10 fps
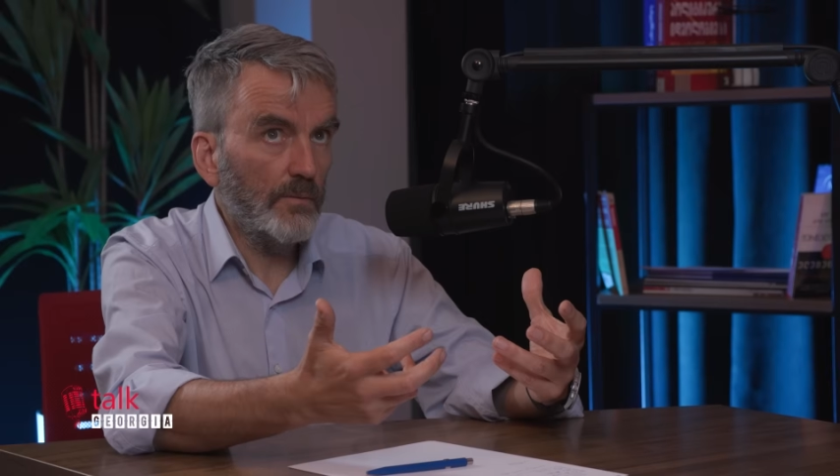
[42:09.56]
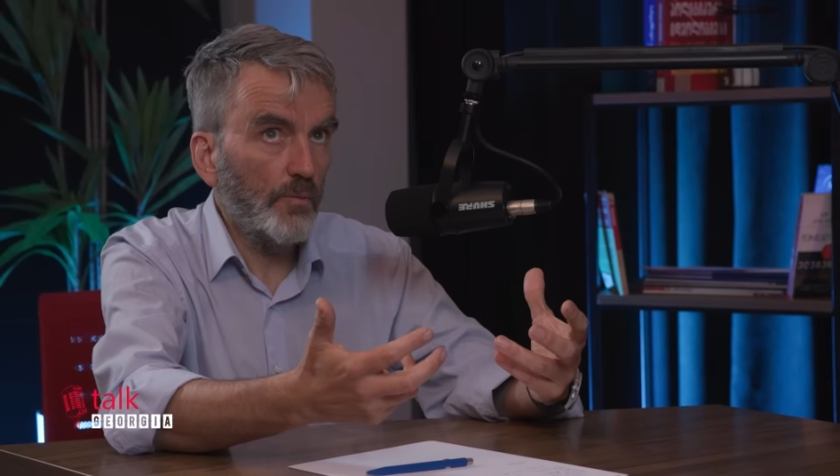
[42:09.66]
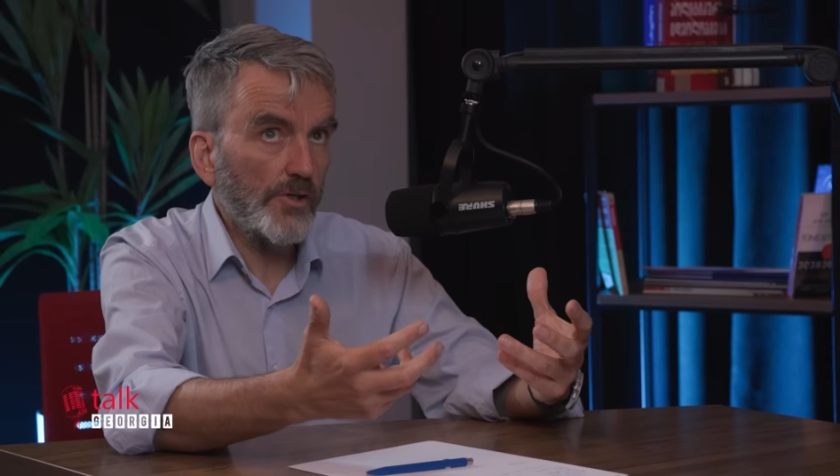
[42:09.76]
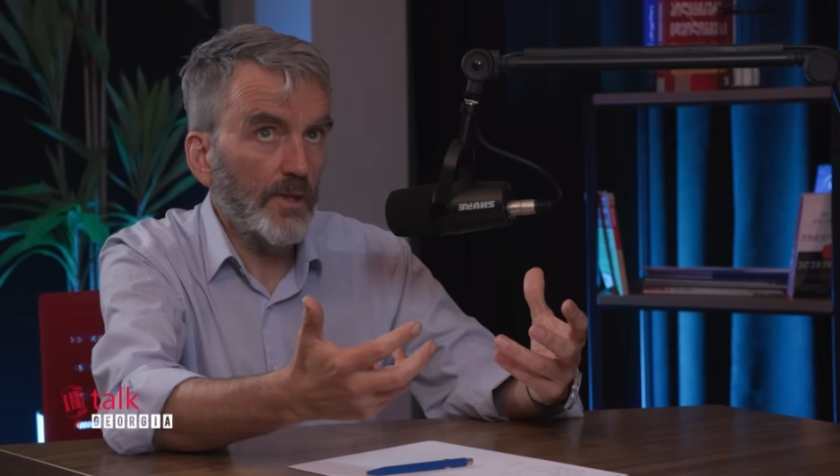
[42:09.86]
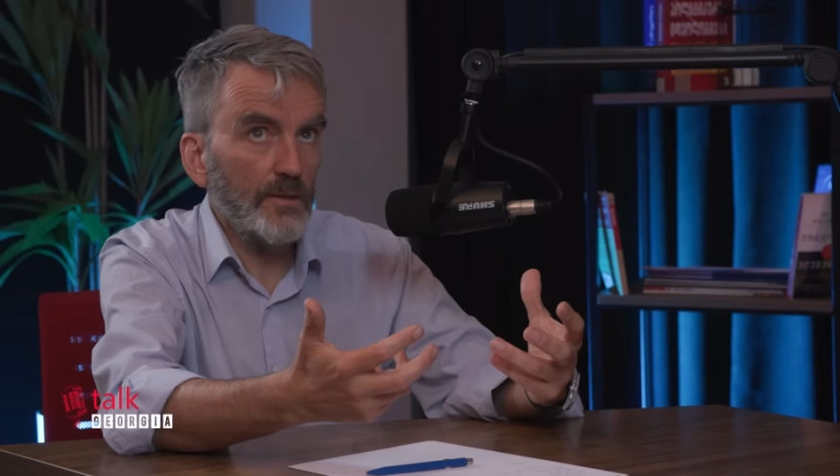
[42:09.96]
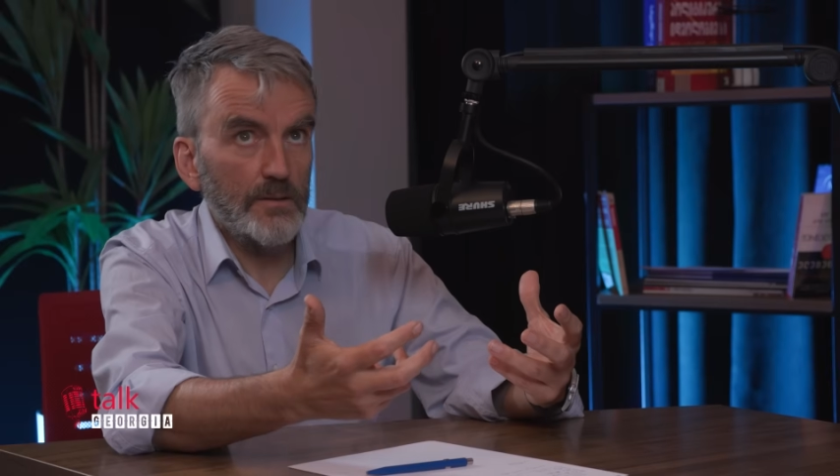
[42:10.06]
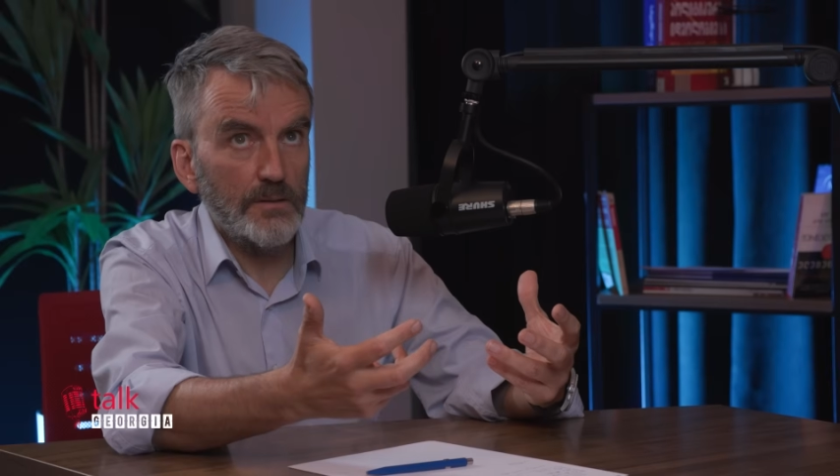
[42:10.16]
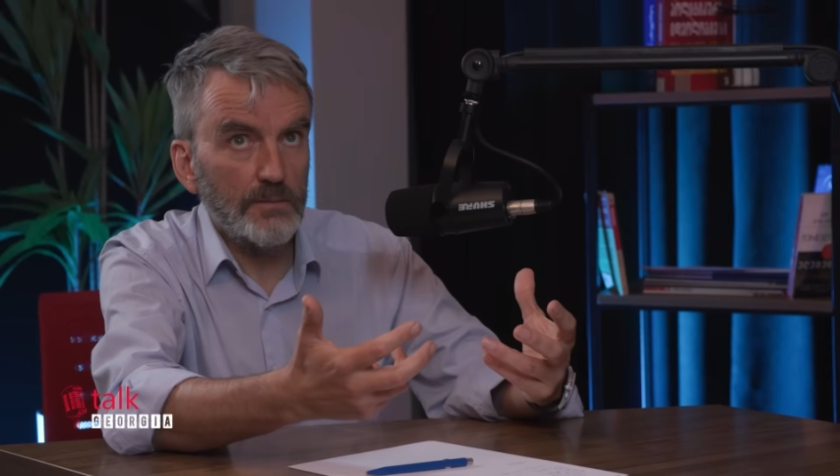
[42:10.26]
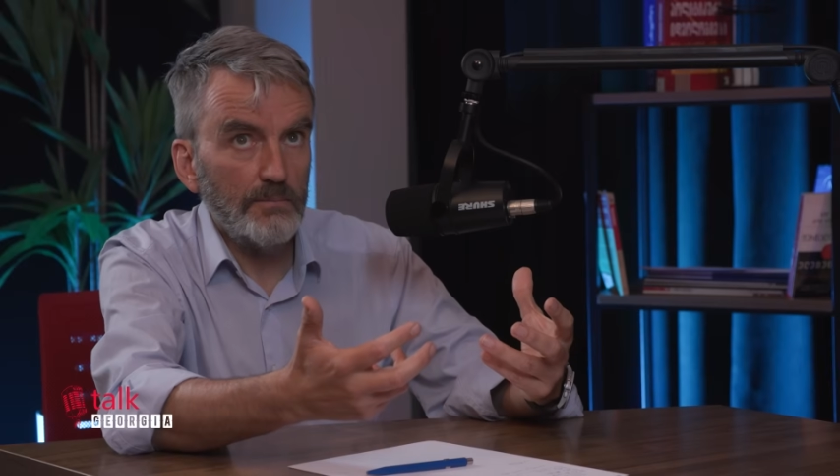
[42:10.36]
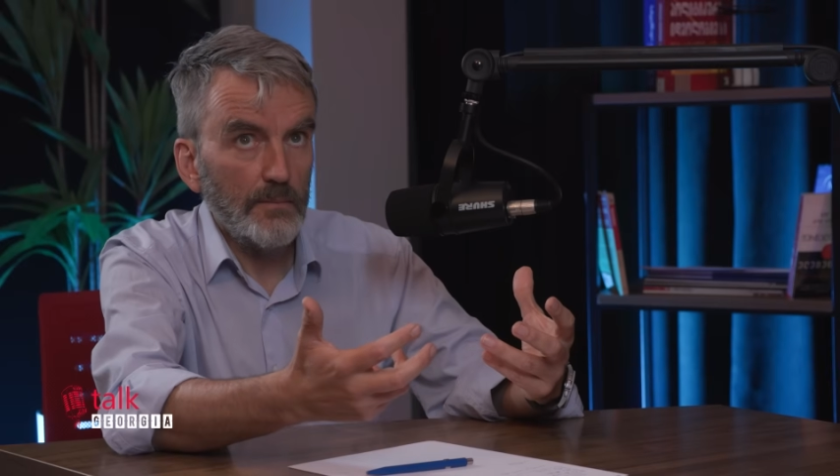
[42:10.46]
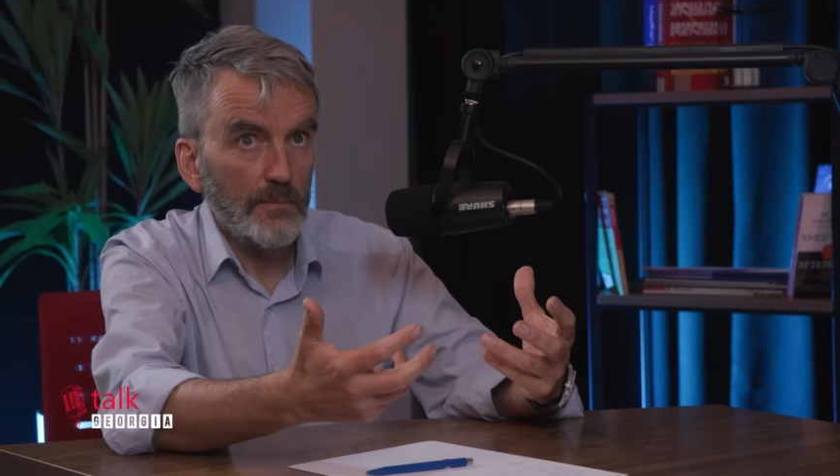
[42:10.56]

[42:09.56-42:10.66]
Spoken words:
which is,